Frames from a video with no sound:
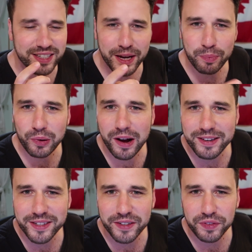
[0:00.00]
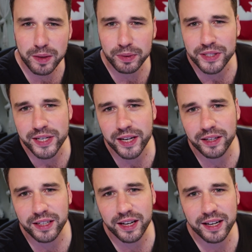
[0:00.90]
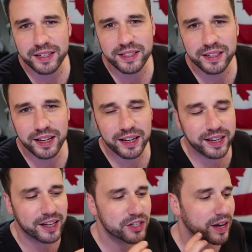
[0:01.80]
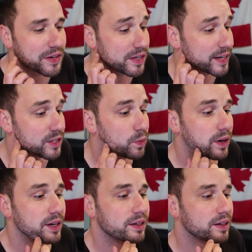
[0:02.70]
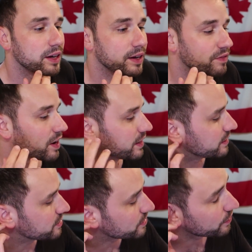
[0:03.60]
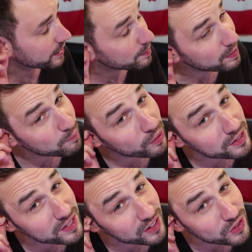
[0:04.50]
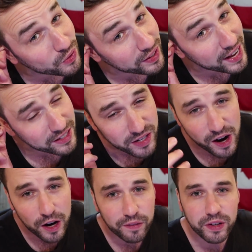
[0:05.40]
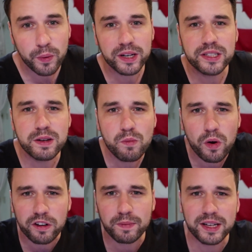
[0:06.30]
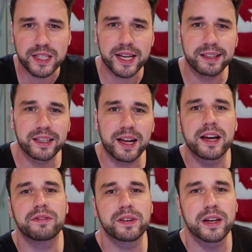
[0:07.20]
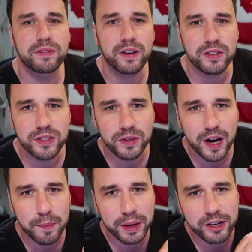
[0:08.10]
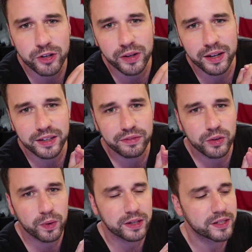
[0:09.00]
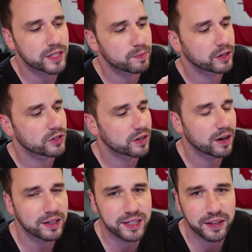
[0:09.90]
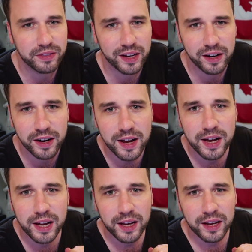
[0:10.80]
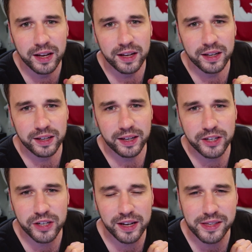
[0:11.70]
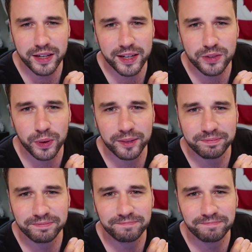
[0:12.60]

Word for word: Stay positive, keep your stick on the ice. Uh, catch you guys in the next one. I've got Instagram at Prozzie underscore SR if you want to see more of my daily life, and I've also got Patreon if you want to see some extra content there. Catch you guys in the next one.